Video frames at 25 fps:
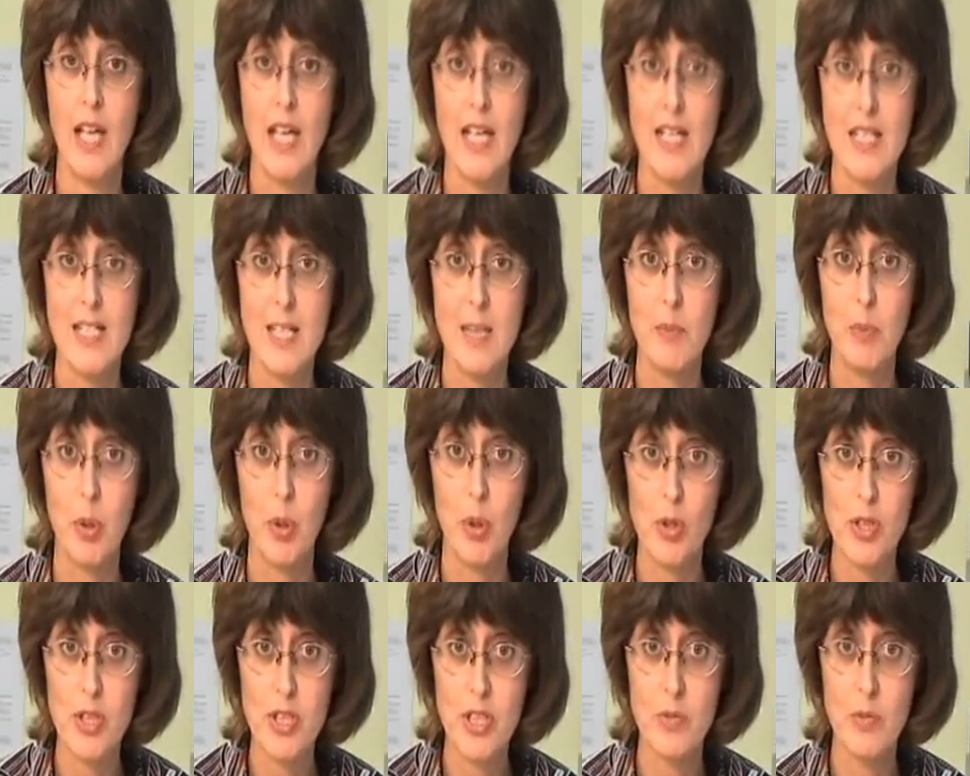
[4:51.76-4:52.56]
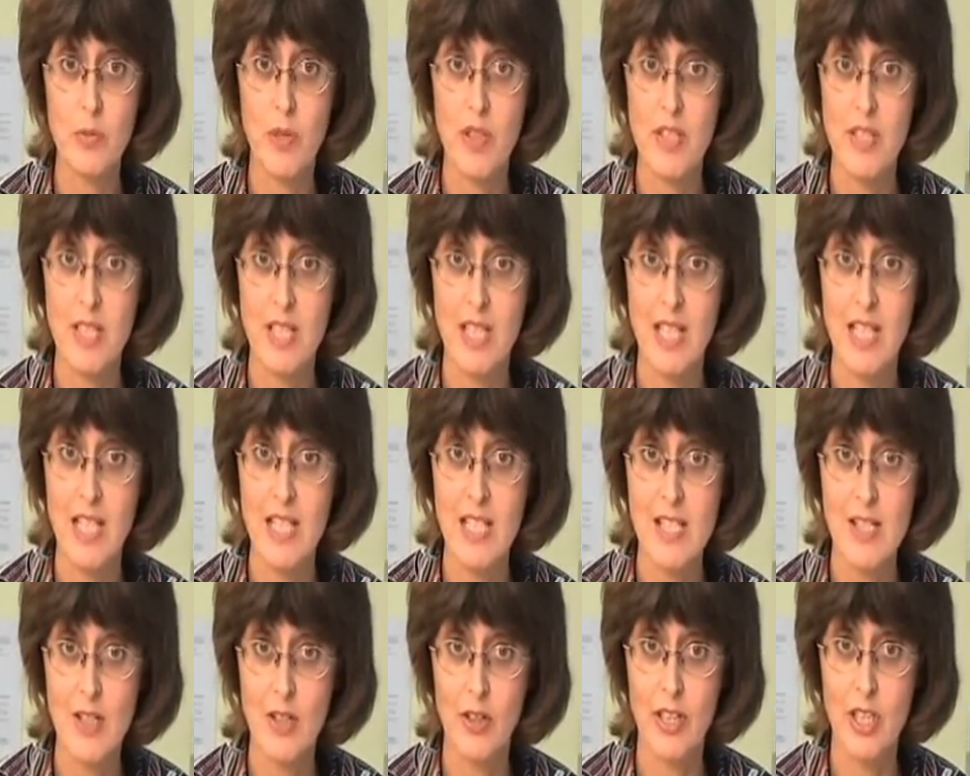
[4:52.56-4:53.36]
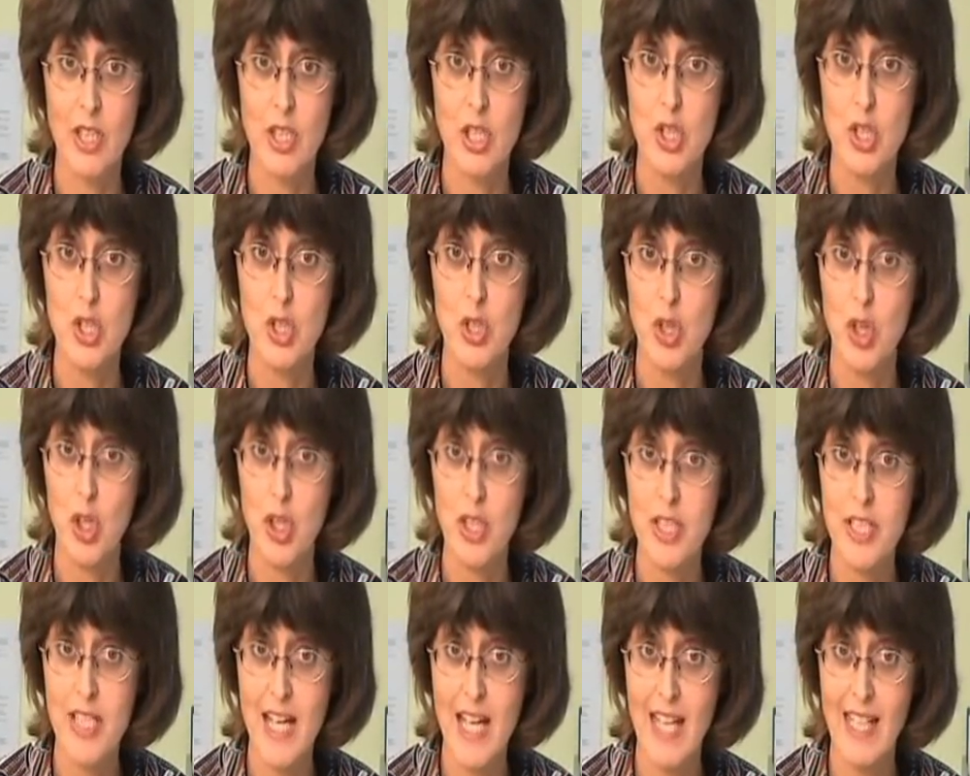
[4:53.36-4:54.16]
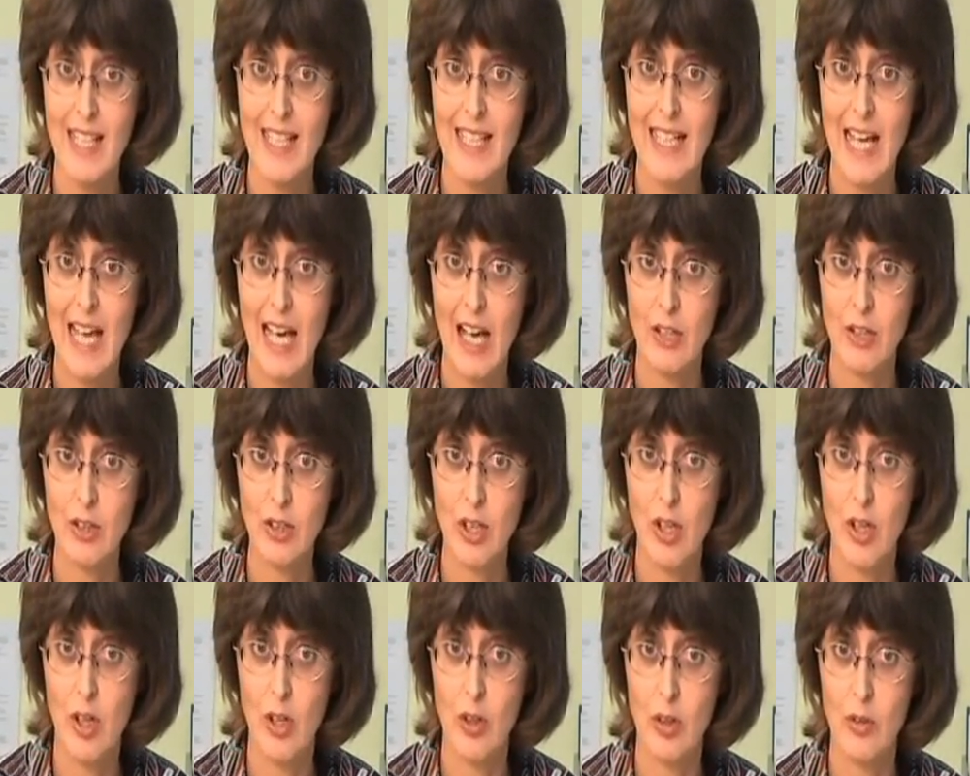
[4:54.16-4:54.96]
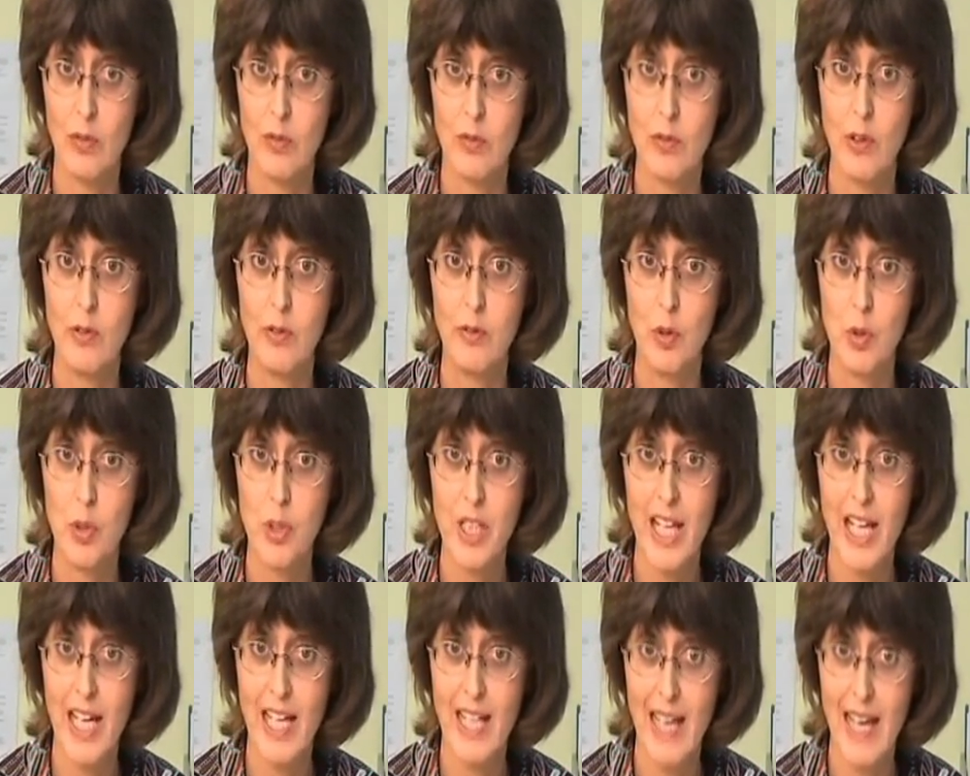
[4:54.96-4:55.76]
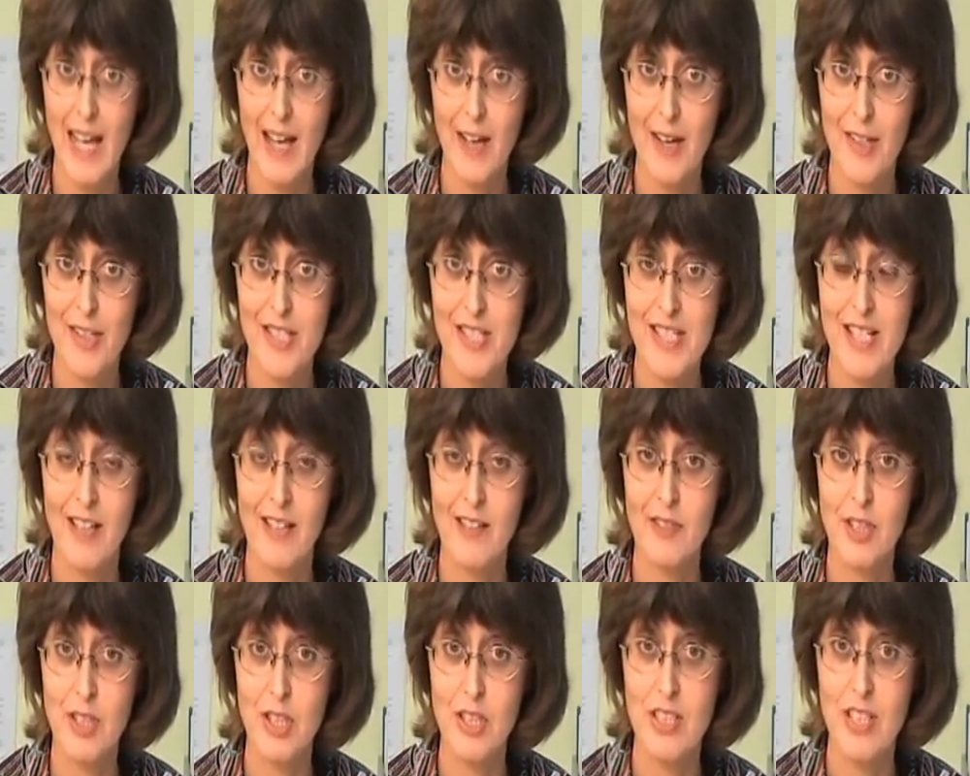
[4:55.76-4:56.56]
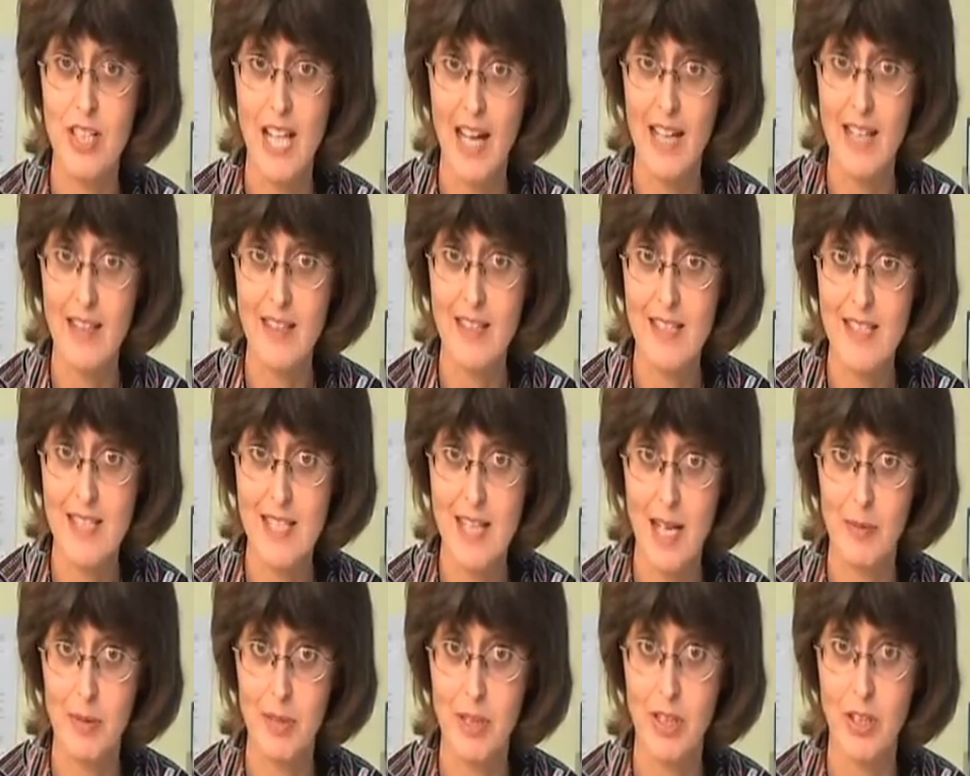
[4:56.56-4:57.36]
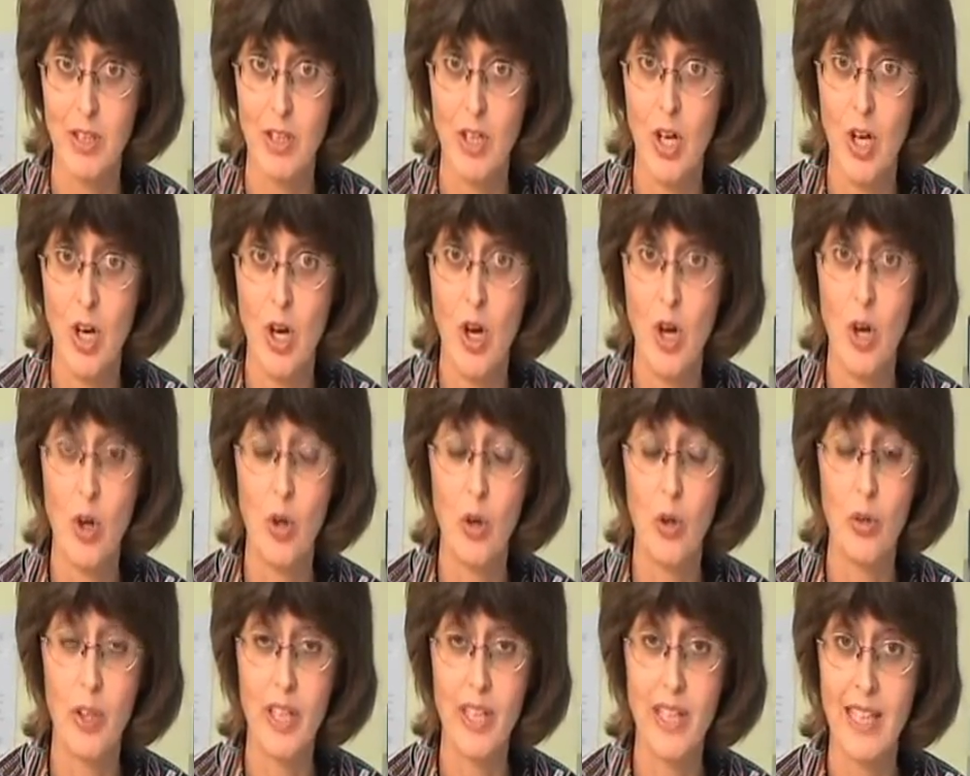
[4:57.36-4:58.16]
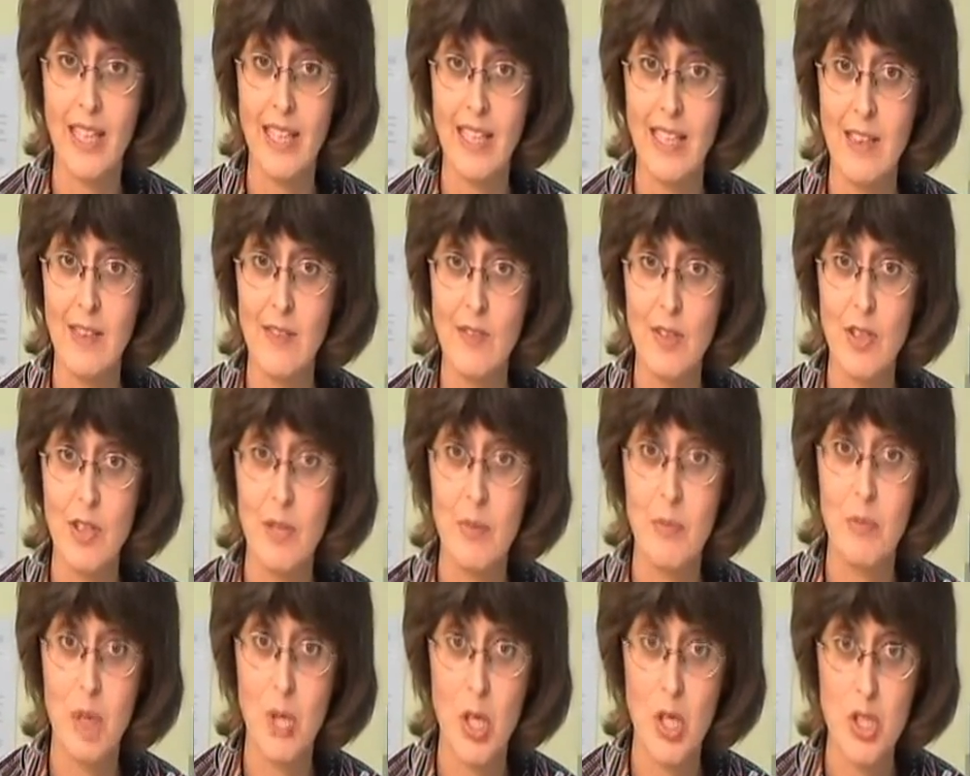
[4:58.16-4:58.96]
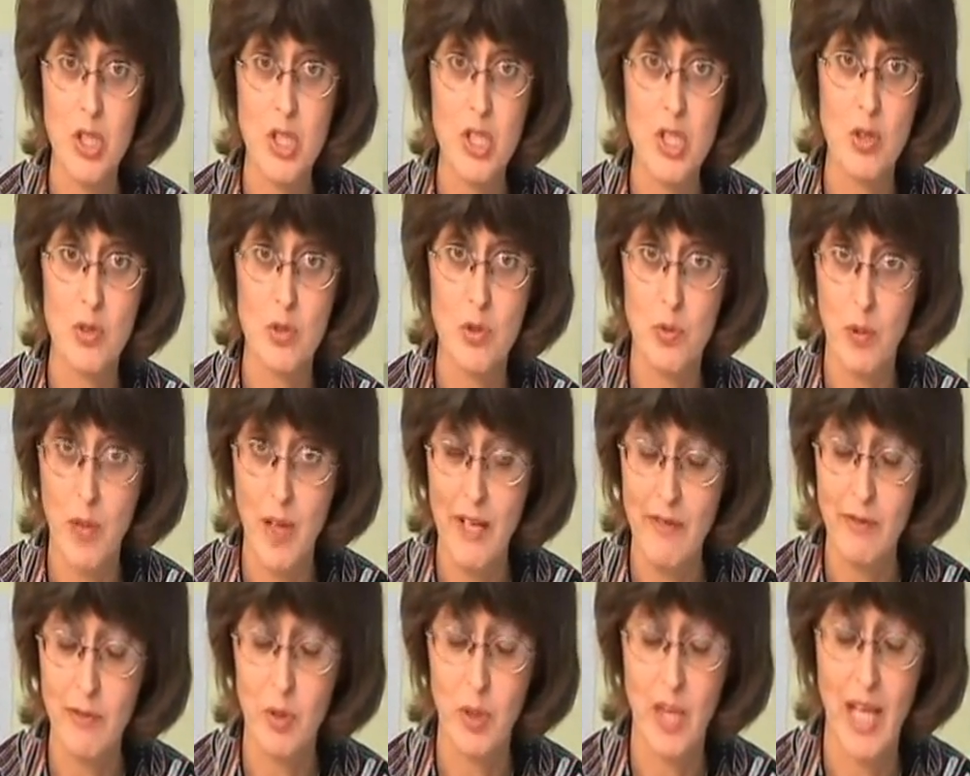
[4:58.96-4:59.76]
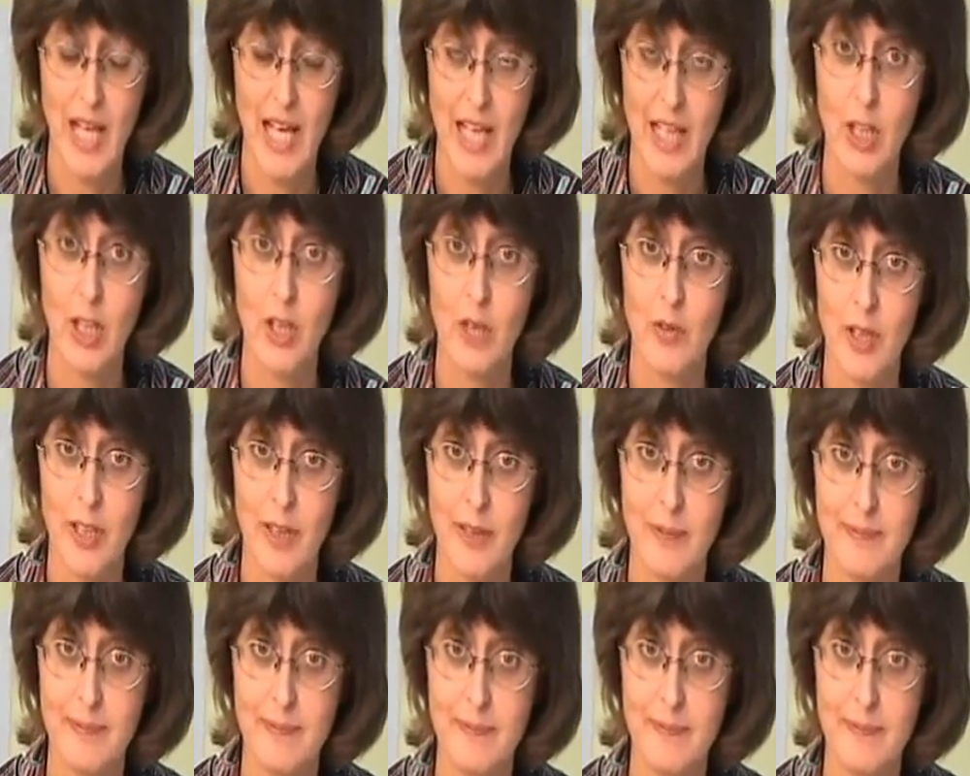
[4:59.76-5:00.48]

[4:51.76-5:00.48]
It's important with Tinidazole that you do not take any alcohol for 48 hours after you take this tablet, or it can give you the most dreadful hangover.